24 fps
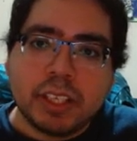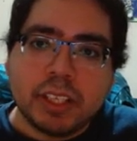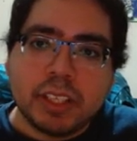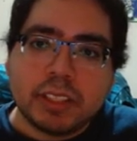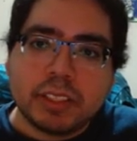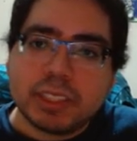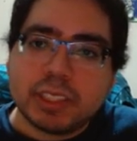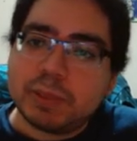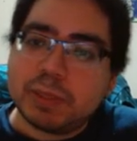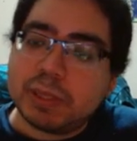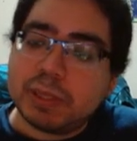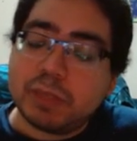
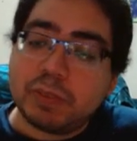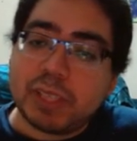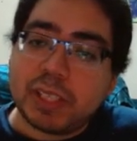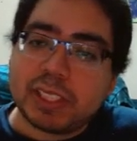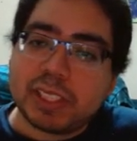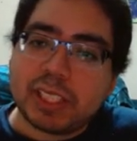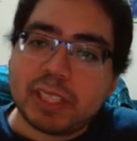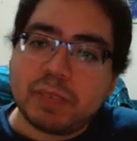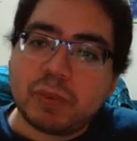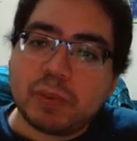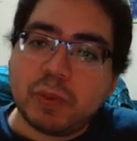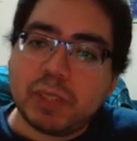despite the fact
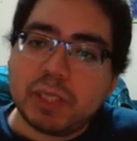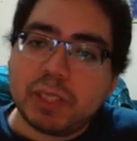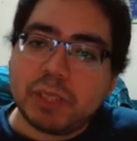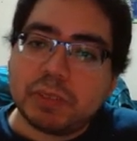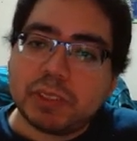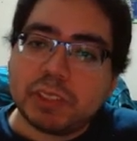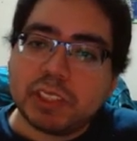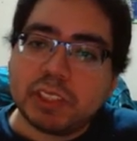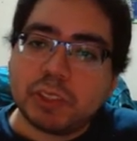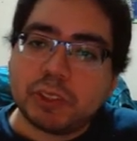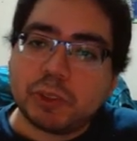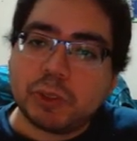that I've only ever
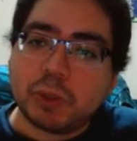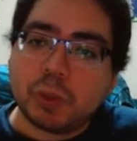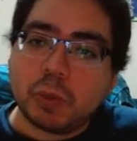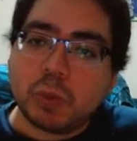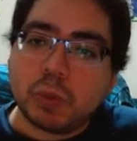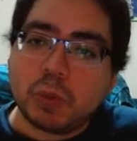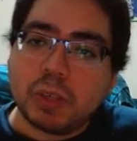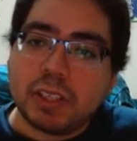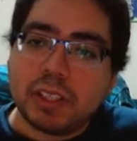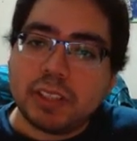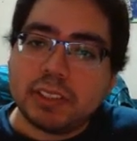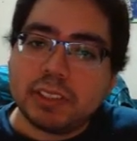seen the show
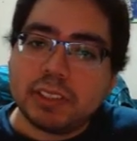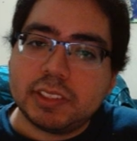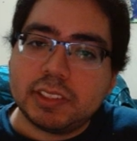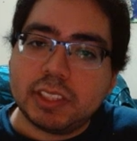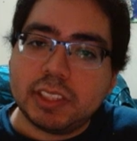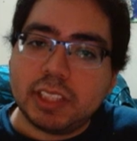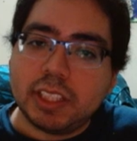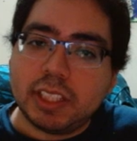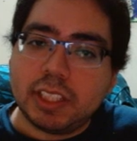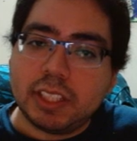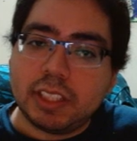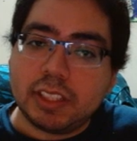once,
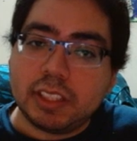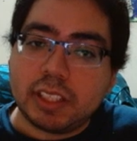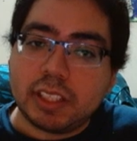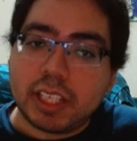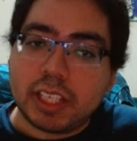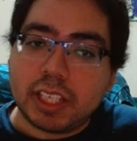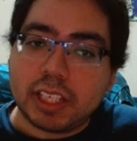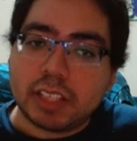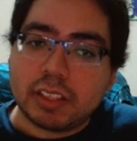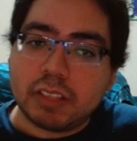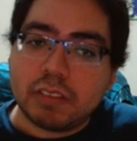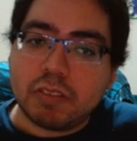and,
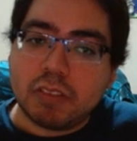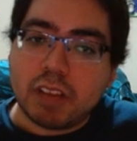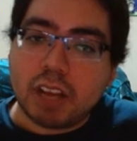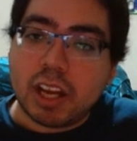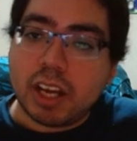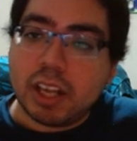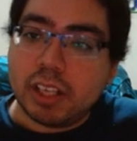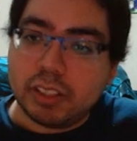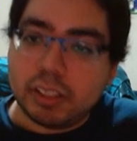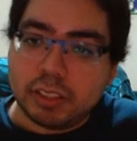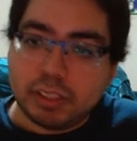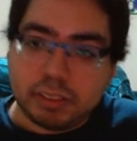like,
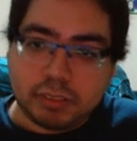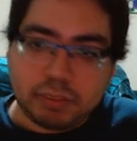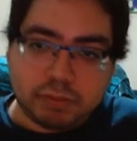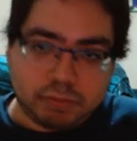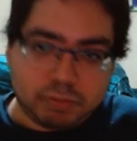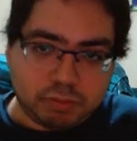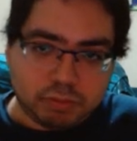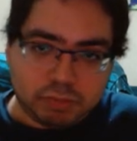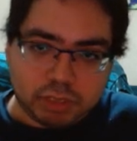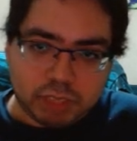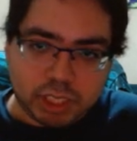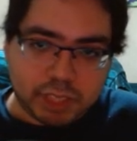not
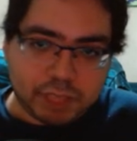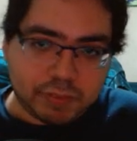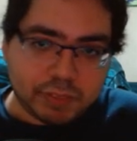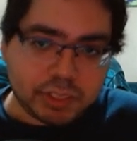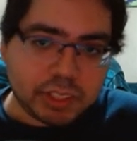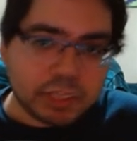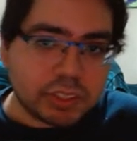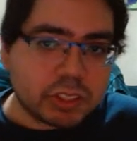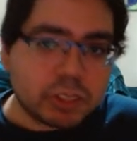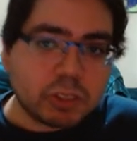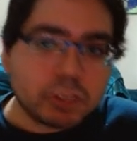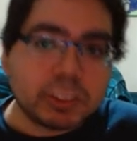even
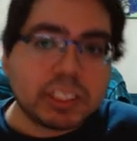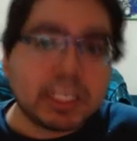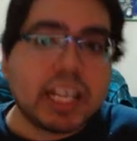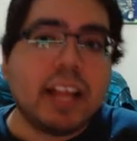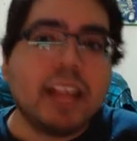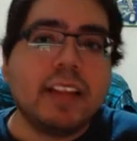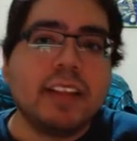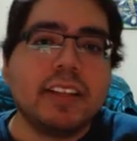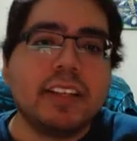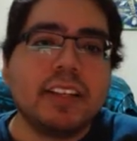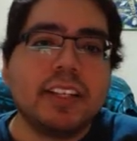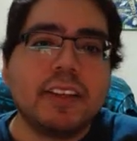in
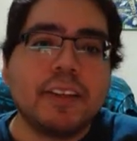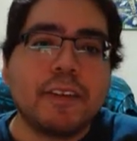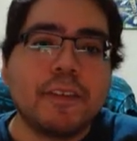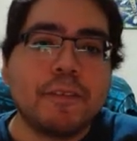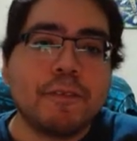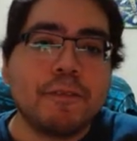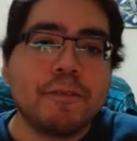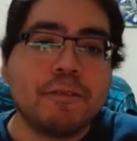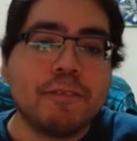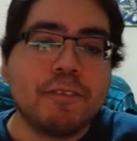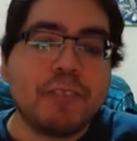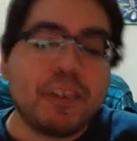totality,
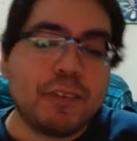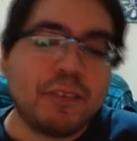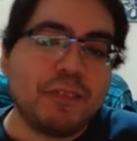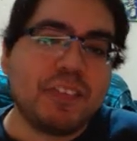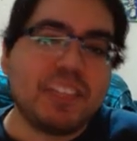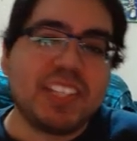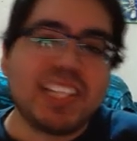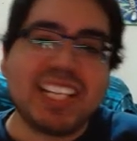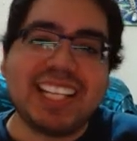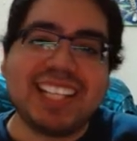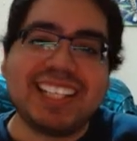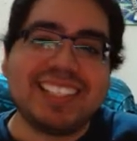
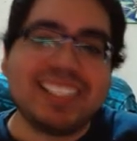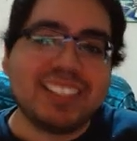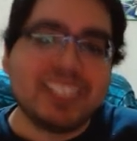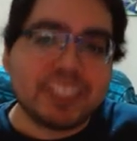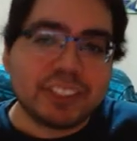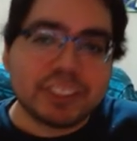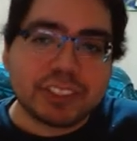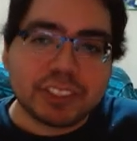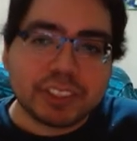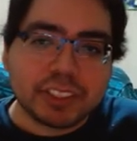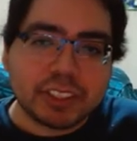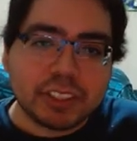15
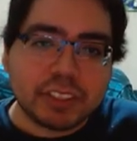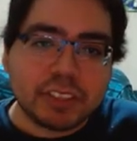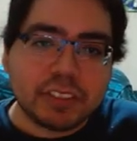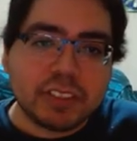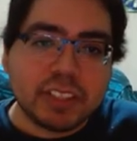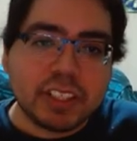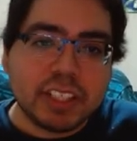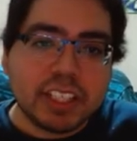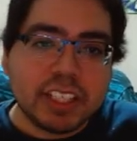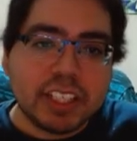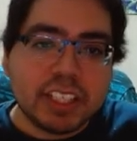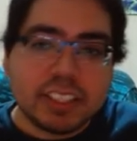years ago,
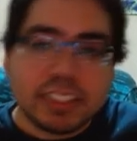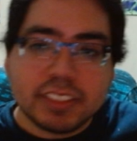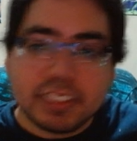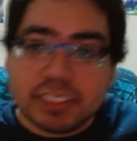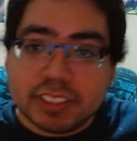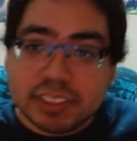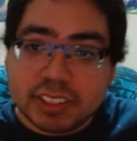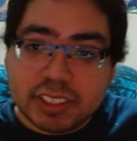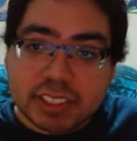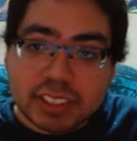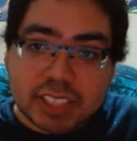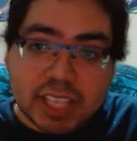
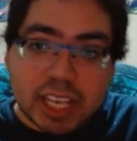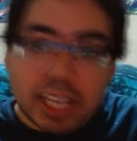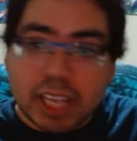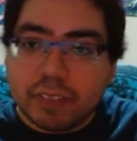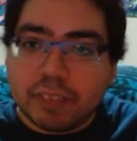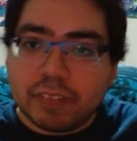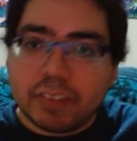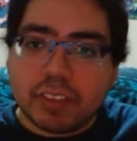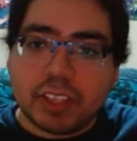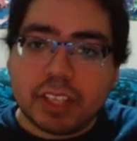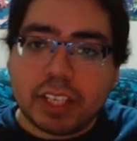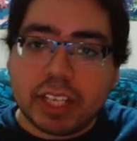this
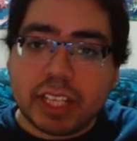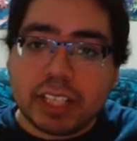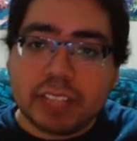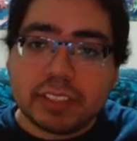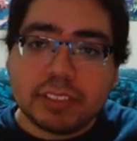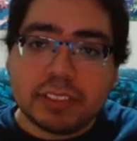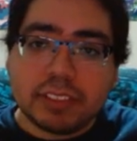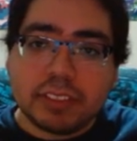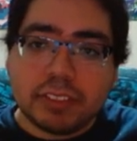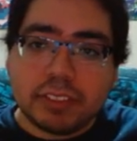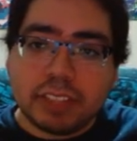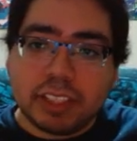damn thing
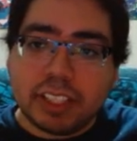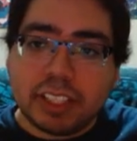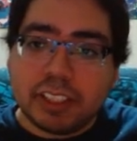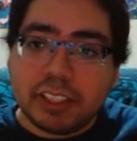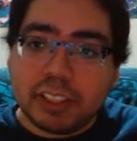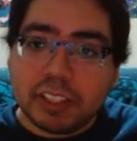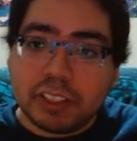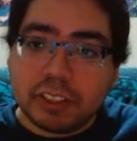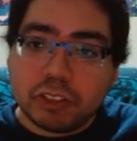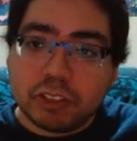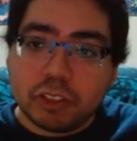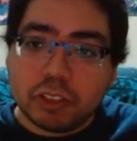has
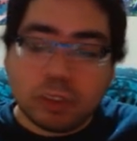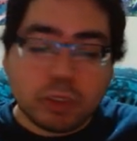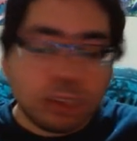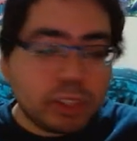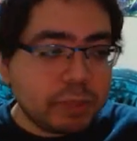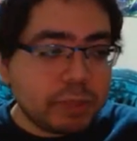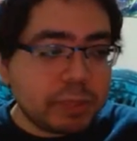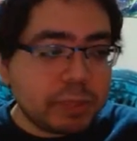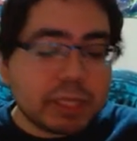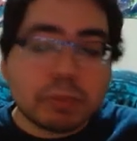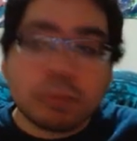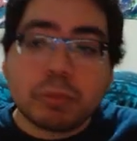stood
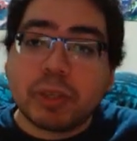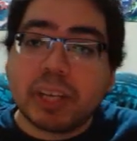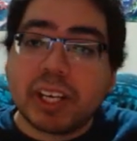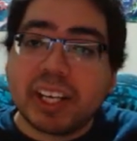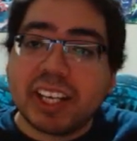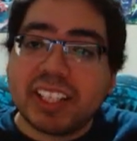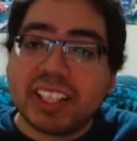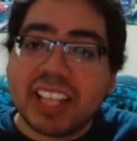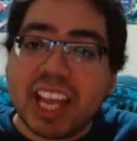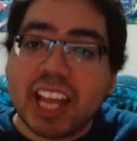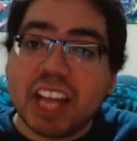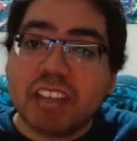in my
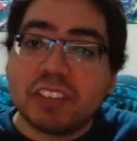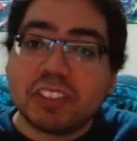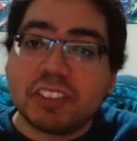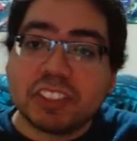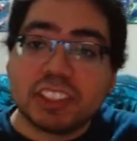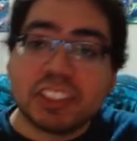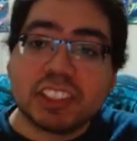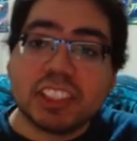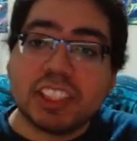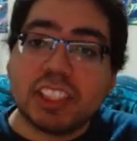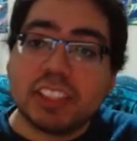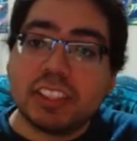brain ever
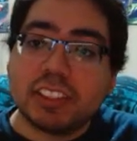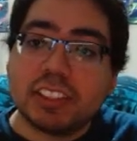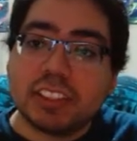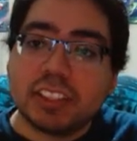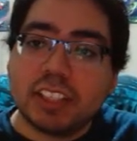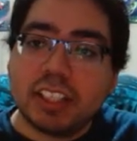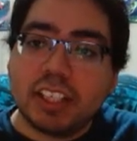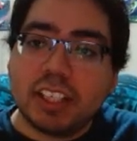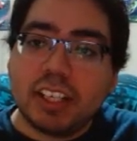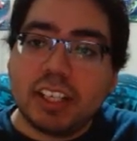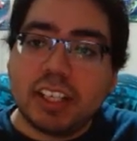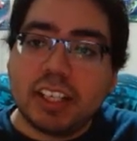since.
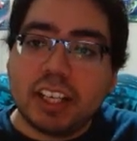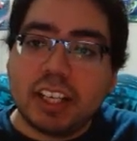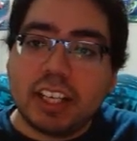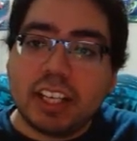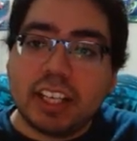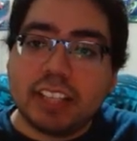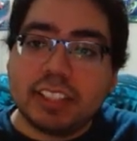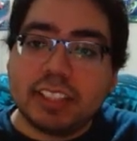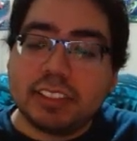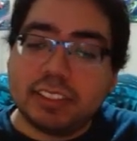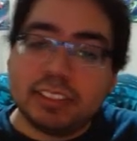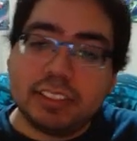
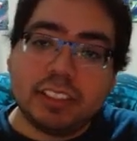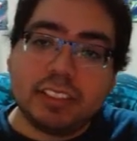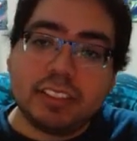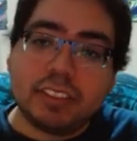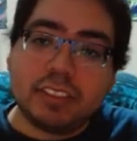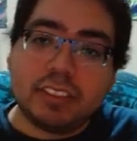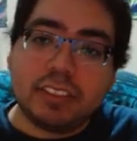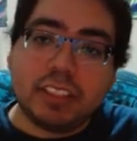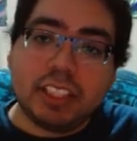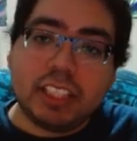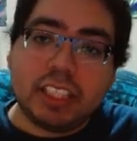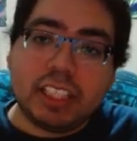I
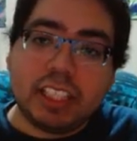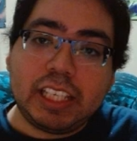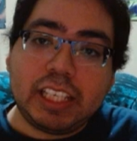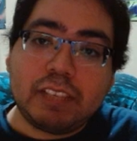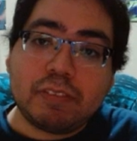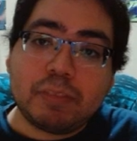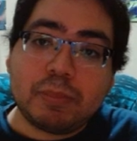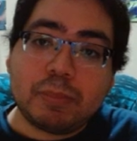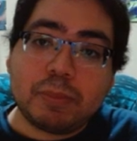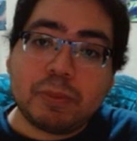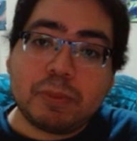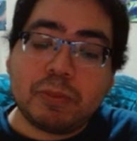still,
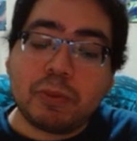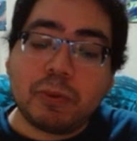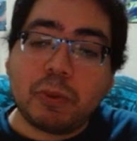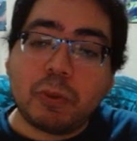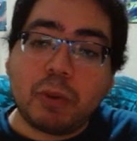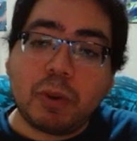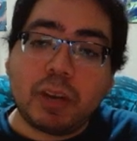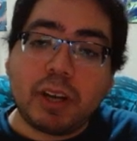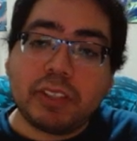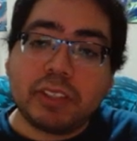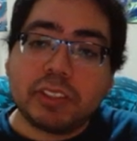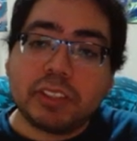even before
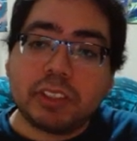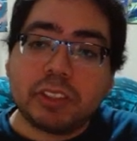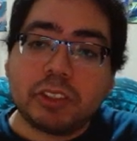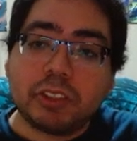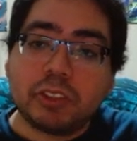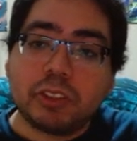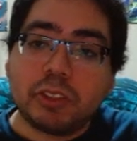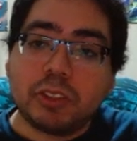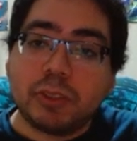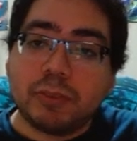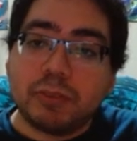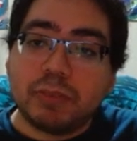watching the
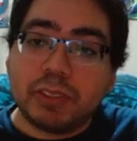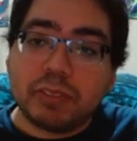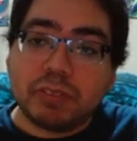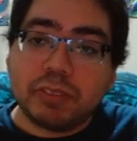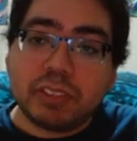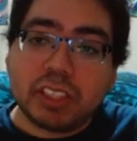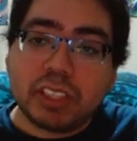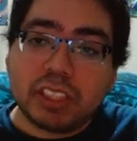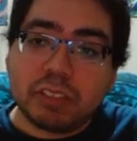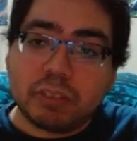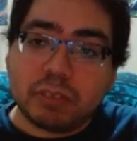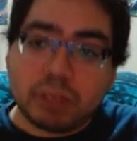show,
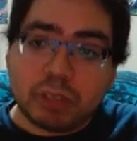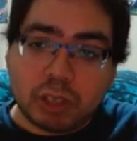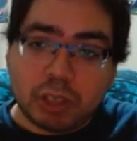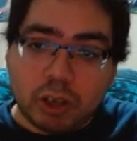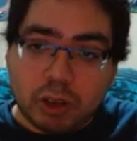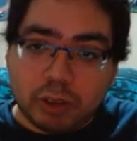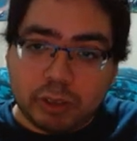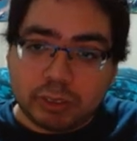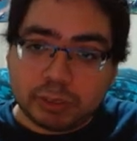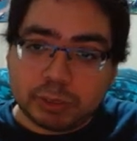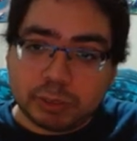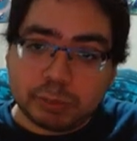vividly
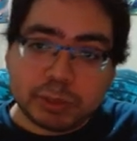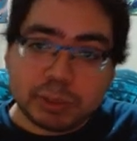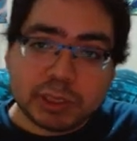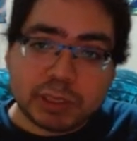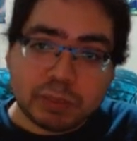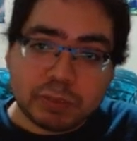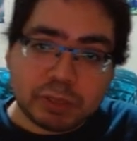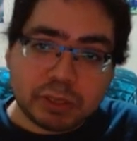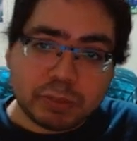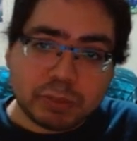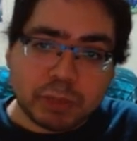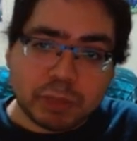recall
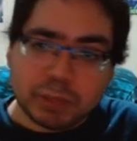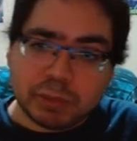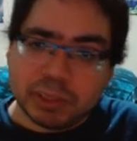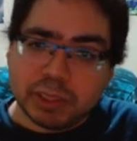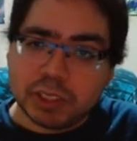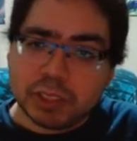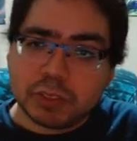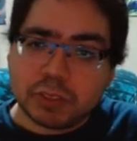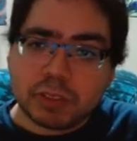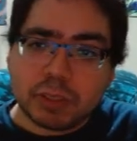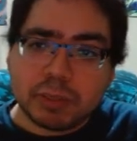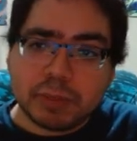specific
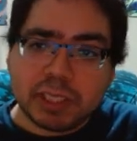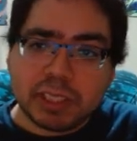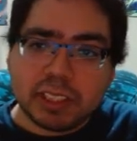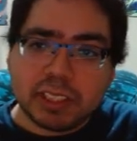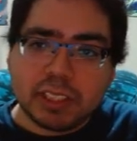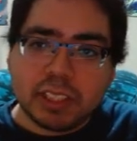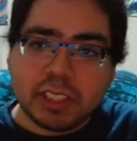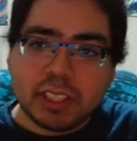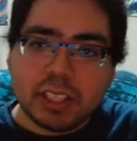moments from it.